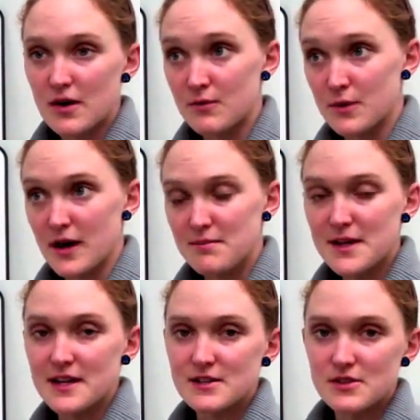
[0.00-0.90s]
were
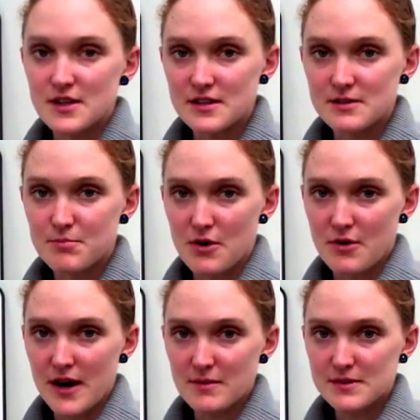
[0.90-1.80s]
admitted to these
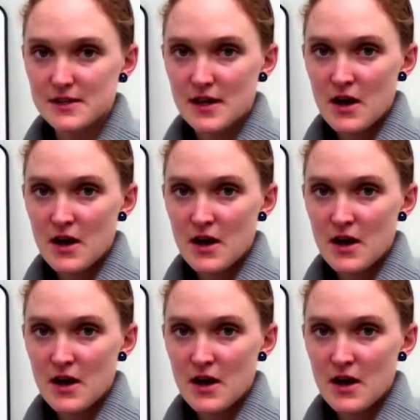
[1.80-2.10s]
programs.